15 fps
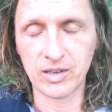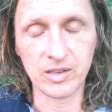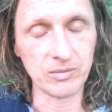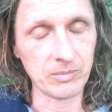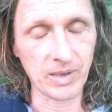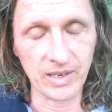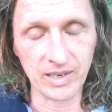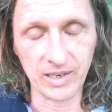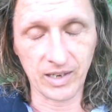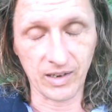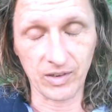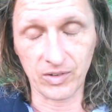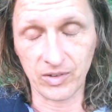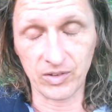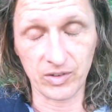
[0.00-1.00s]
in many
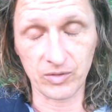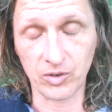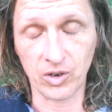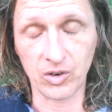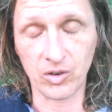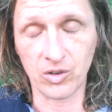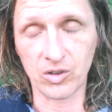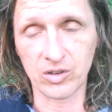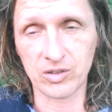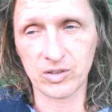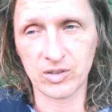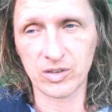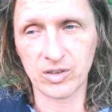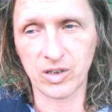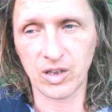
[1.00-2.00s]
cases, if not all,
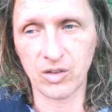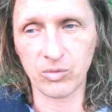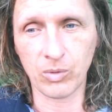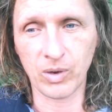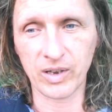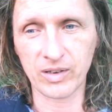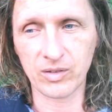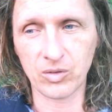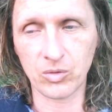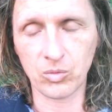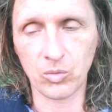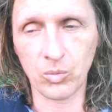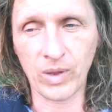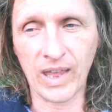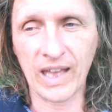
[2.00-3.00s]
of what
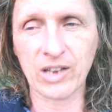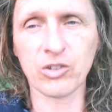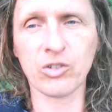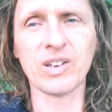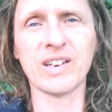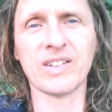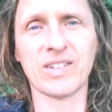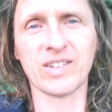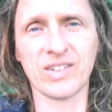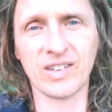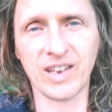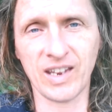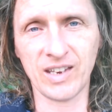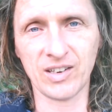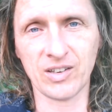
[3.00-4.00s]
we actually
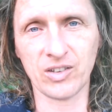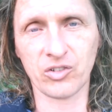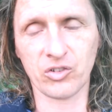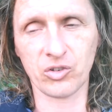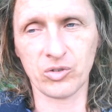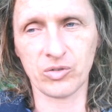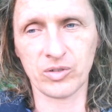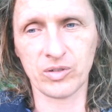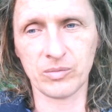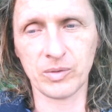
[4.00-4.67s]
sustain as children.